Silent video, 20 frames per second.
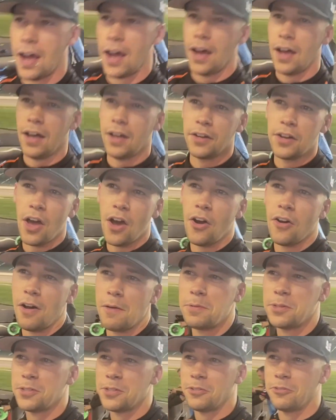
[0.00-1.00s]
No,
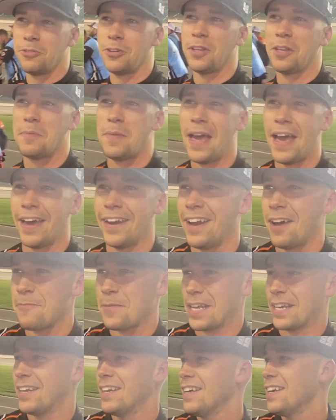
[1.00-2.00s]
I'm still really mad. I
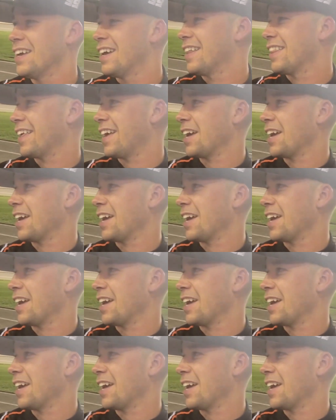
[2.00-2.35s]
mean, the